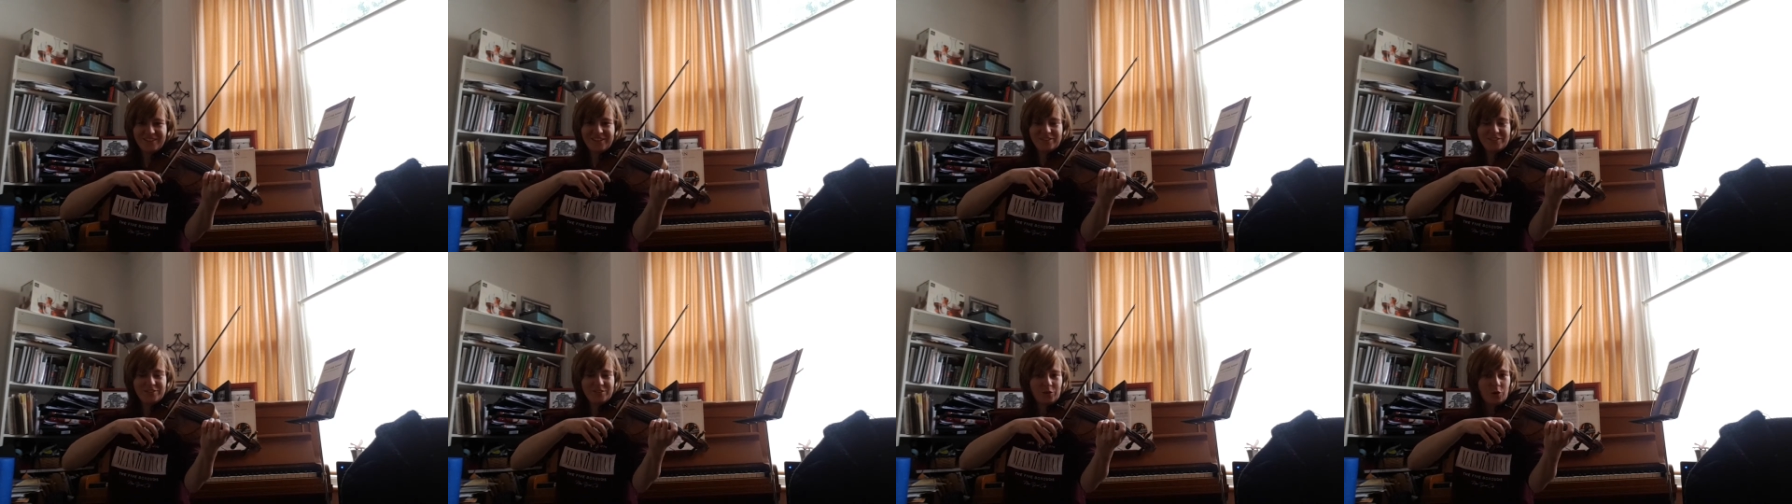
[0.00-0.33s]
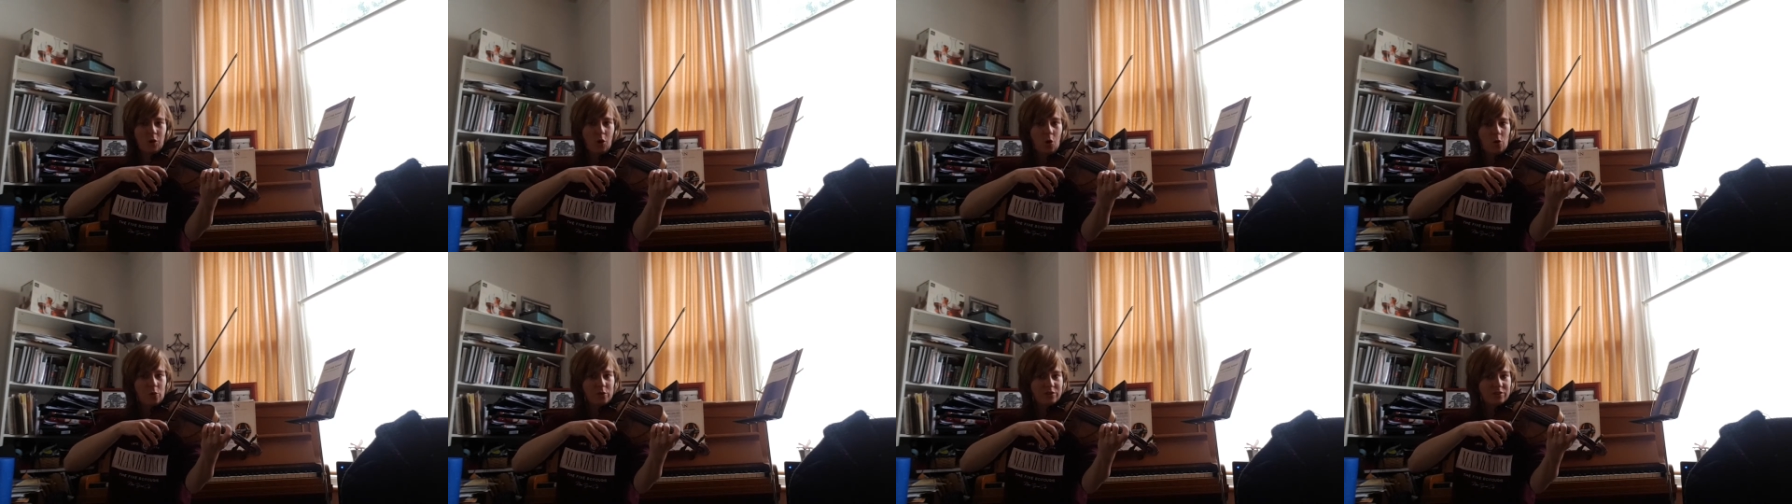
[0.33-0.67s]
So
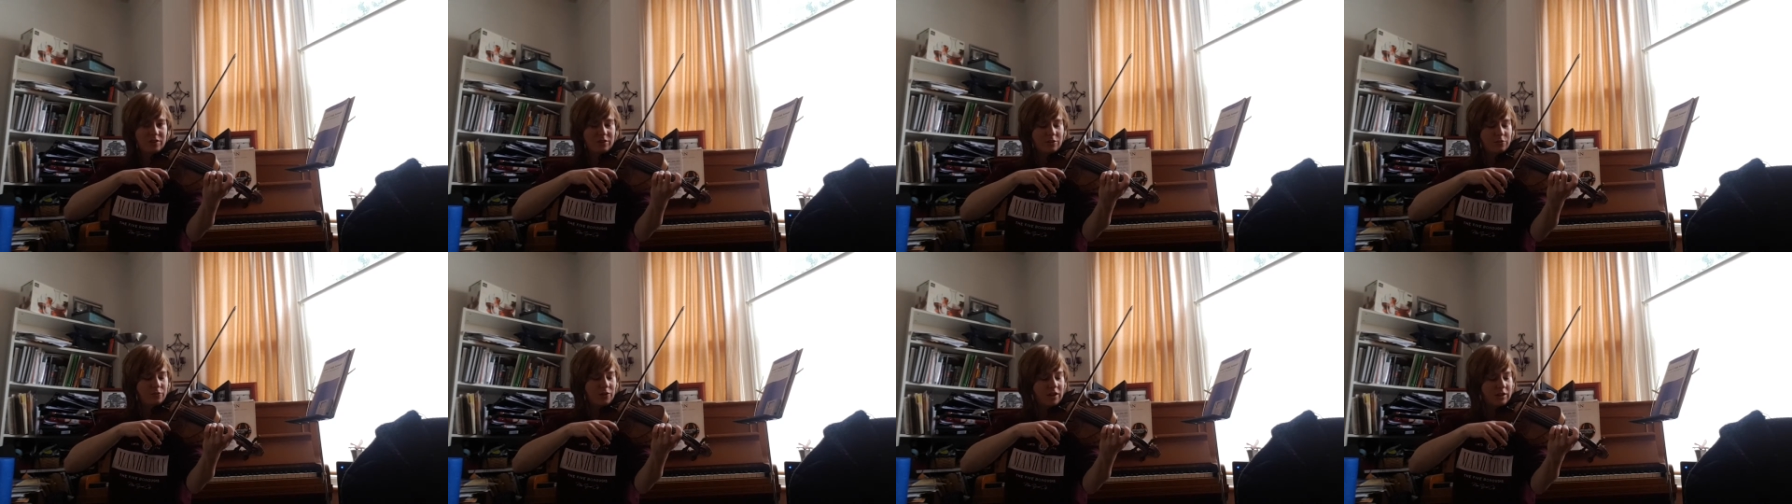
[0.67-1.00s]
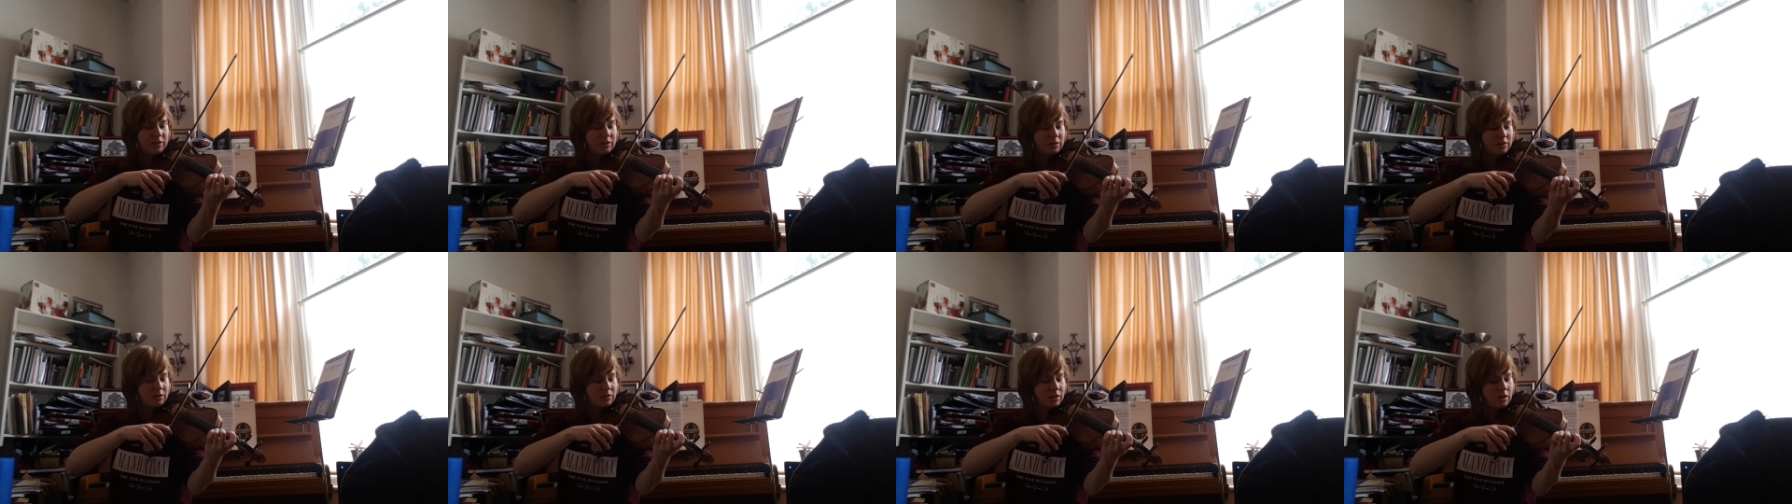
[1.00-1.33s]
always let the
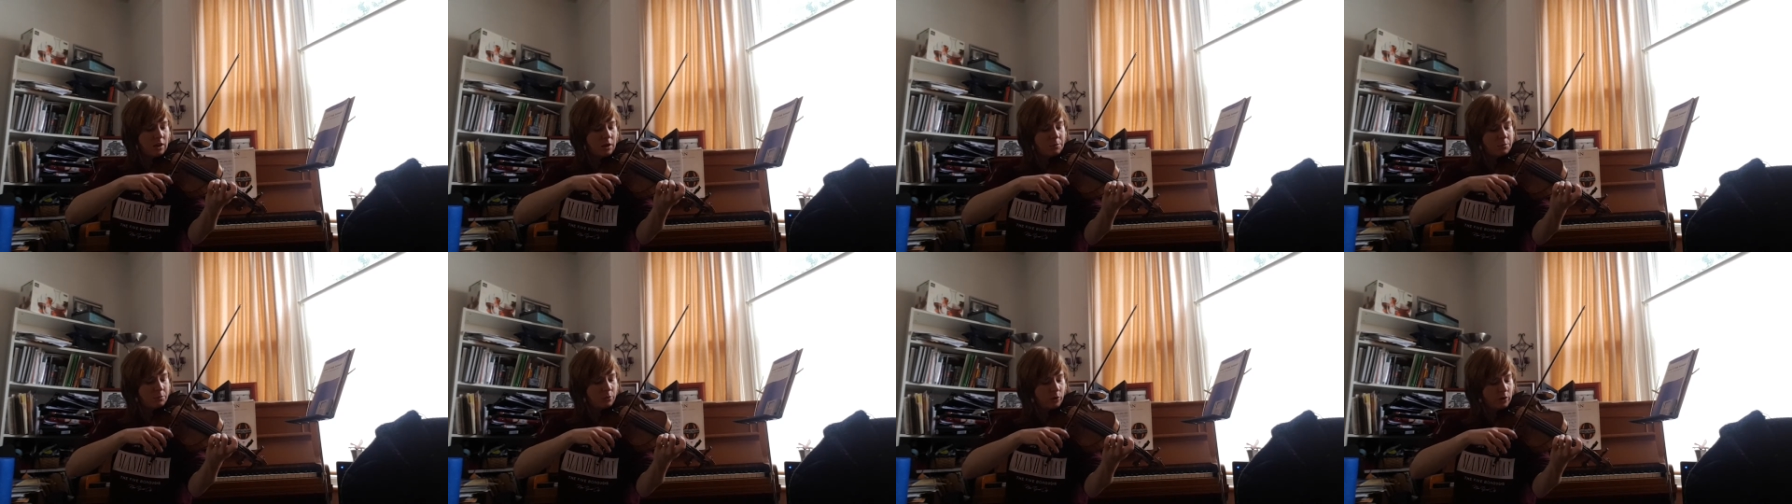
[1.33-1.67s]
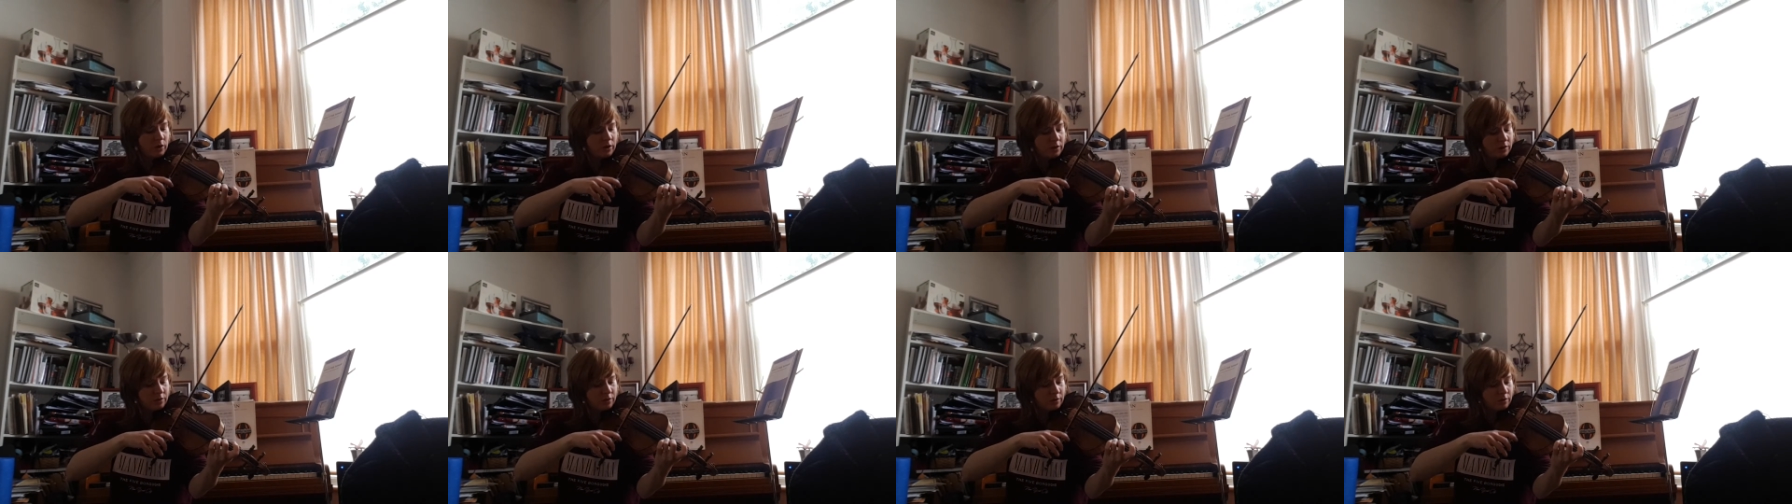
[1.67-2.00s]
violin
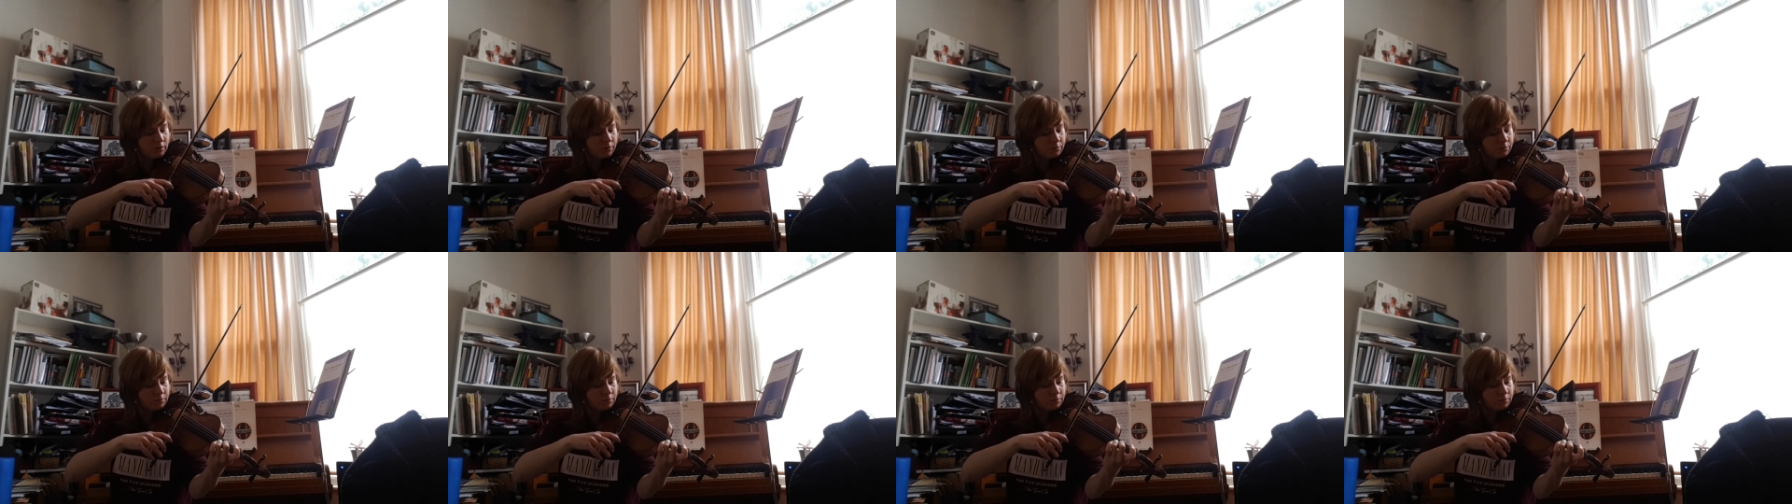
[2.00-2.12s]
breathe.